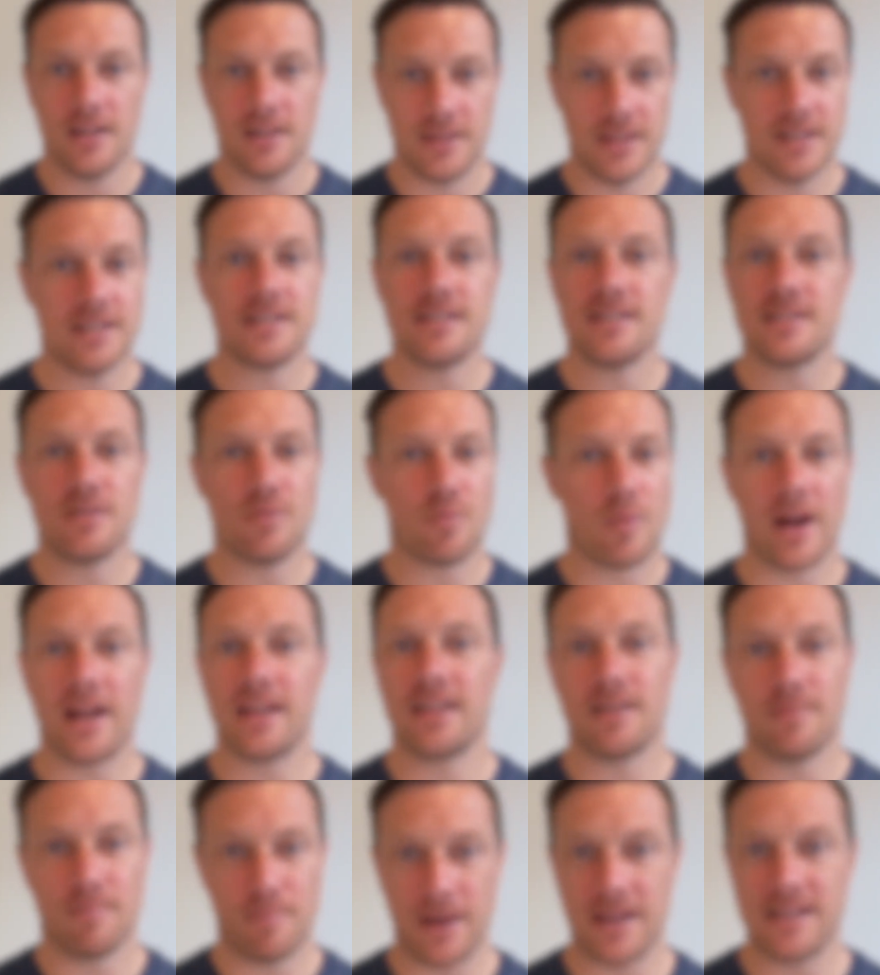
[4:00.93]
This is the
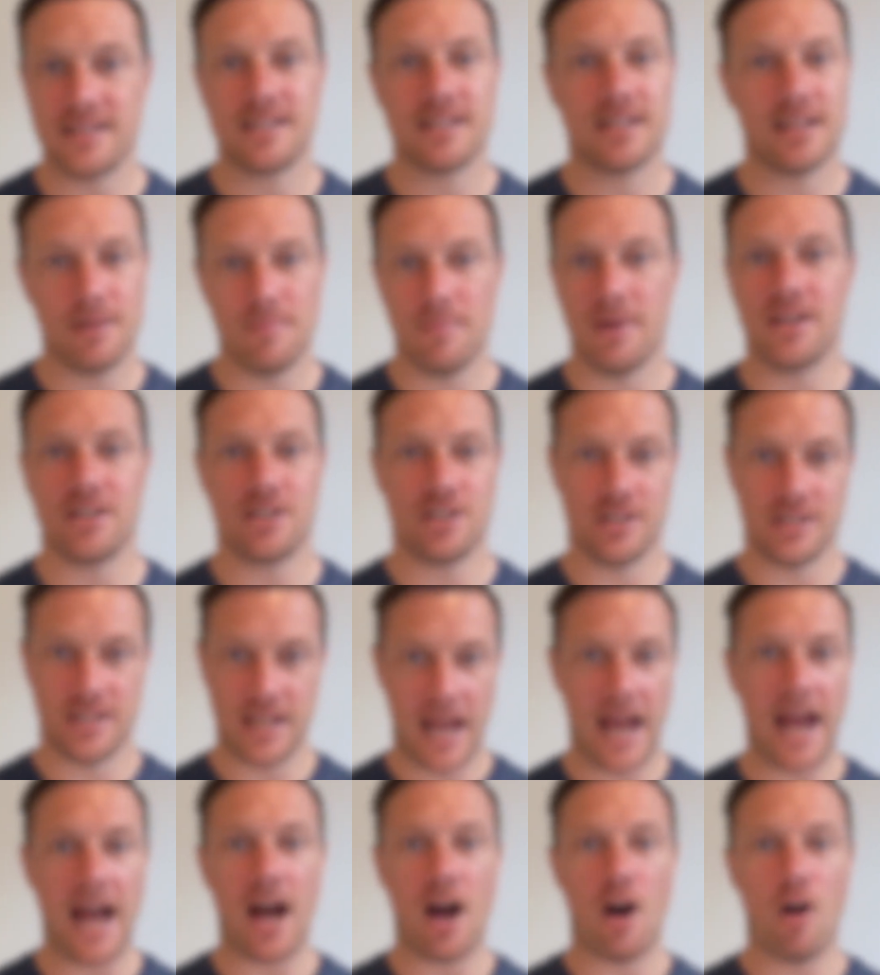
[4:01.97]
rate that basically measures
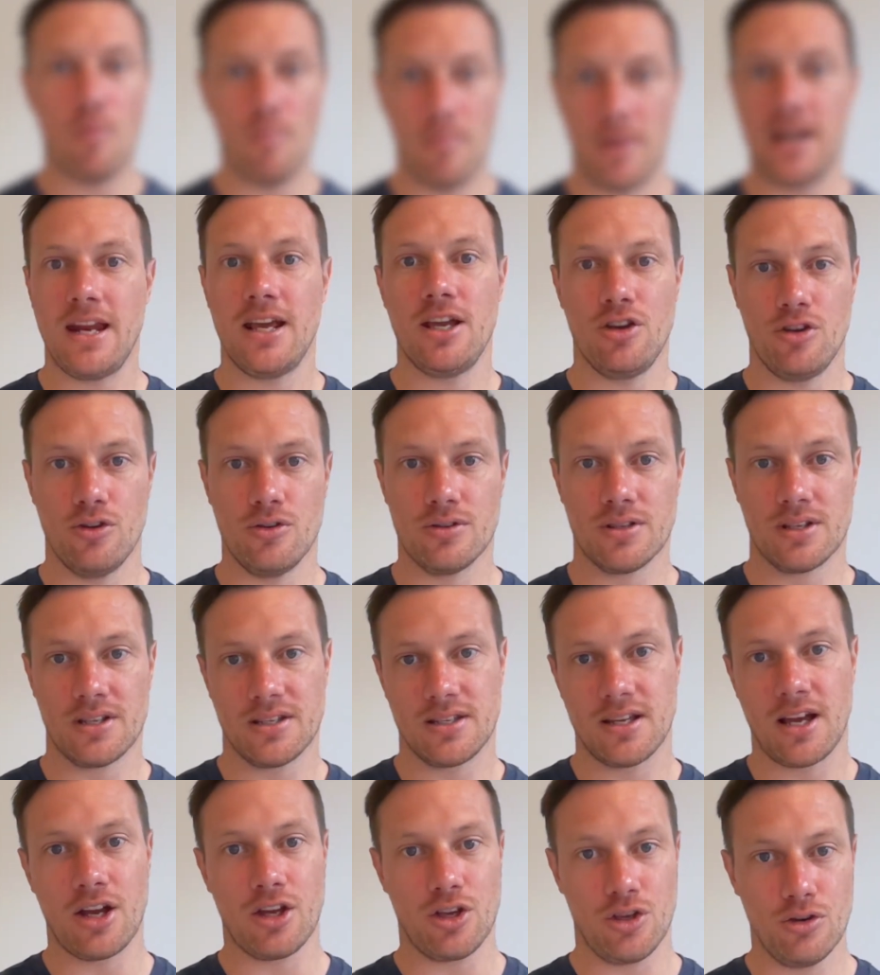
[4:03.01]
how many
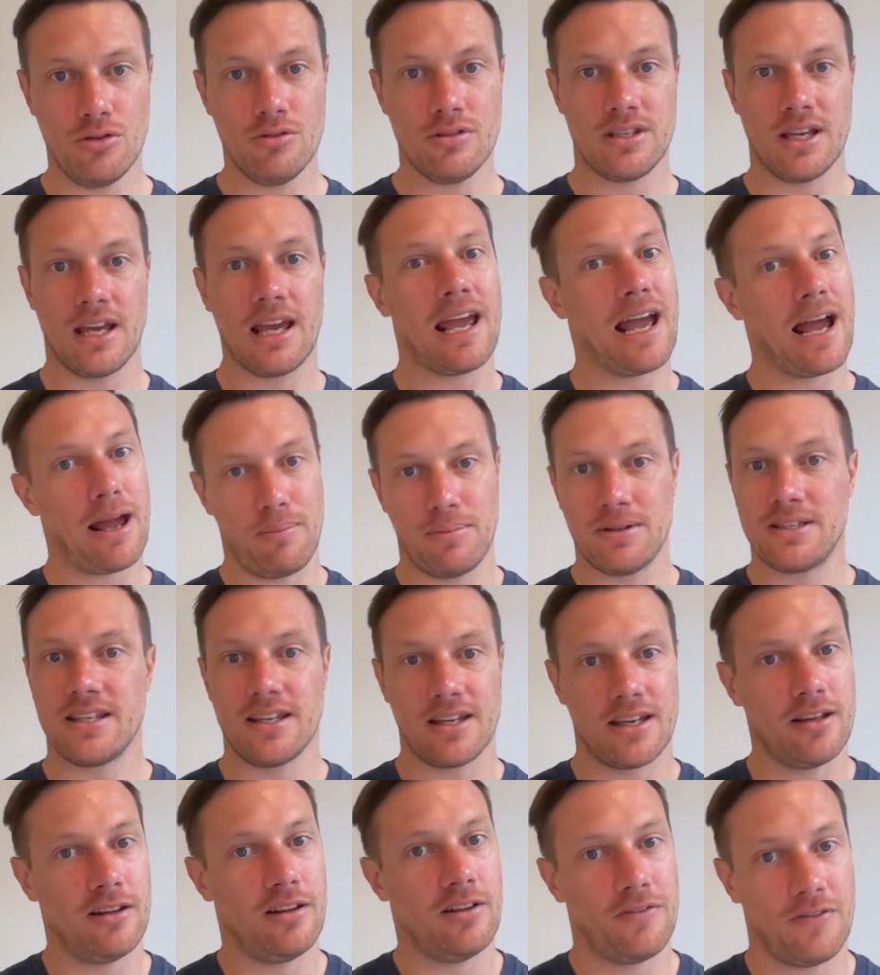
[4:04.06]
users are using a
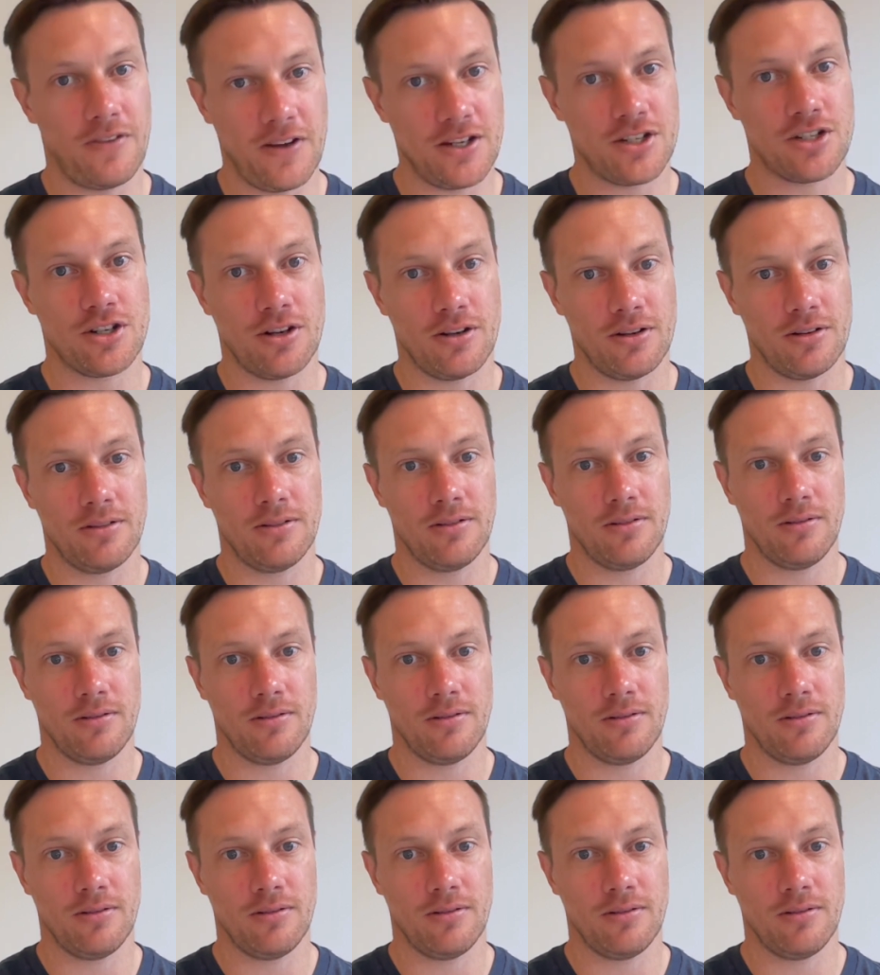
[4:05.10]
particular feature.